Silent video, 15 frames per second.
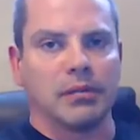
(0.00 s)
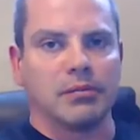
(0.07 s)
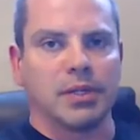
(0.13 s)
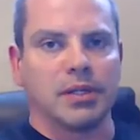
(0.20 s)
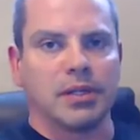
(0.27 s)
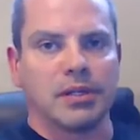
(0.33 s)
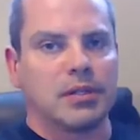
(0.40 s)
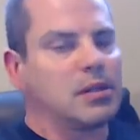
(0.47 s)

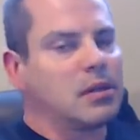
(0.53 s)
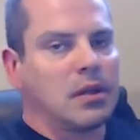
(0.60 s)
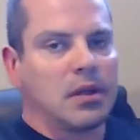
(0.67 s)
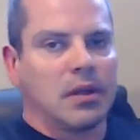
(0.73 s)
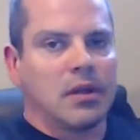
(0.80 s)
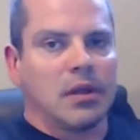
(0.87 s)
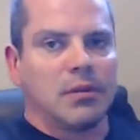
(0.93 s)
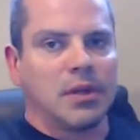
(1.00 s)
Because,
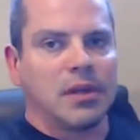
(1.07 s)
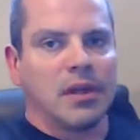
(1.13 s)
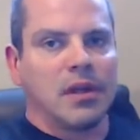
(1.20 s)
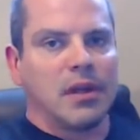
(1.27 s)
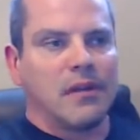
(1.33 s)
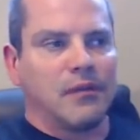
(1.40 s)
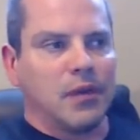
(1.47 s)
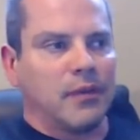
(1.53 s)
I mean,
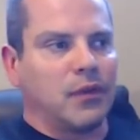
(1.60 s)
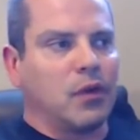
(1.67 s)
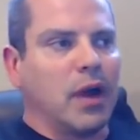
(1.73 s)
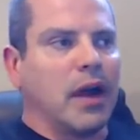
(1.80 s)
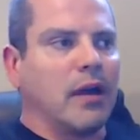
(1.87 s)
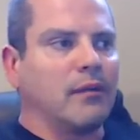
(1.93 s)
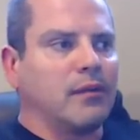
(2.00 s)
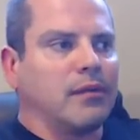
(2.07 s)
if, if you
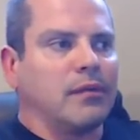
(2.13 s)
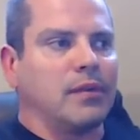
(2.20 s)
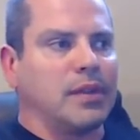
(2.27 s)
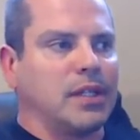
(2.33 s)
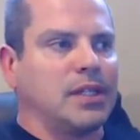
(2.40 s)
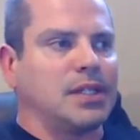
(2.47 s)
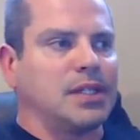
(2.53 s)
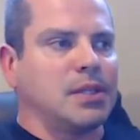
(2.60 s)
have
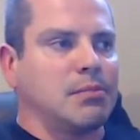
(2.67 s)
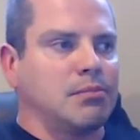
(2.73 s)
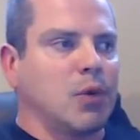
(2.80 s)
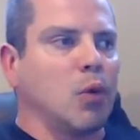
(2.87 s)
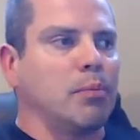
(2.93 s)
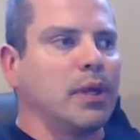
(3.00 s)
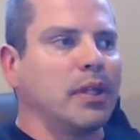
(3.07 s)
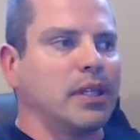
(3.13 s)
these
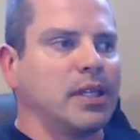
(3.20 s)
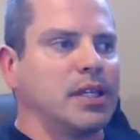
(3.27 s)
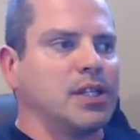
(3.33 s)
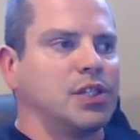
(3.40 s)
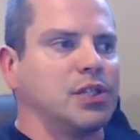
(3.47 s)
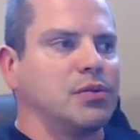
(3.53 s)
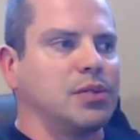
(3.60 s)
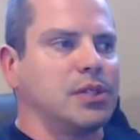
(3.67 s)
mobility
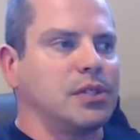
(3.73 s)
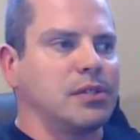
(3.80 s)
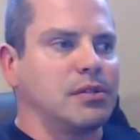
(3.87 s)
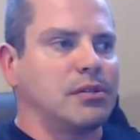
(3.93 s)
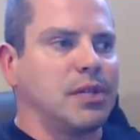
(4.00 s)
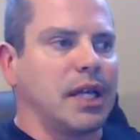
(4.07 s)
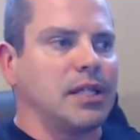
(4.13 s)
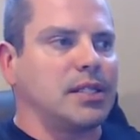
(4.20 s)
issues,
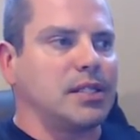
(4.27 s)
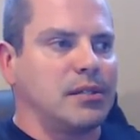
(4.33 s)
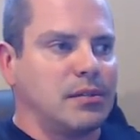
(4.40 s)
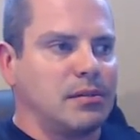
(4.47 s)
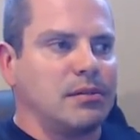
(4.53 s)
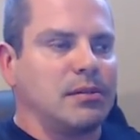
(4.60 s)
that's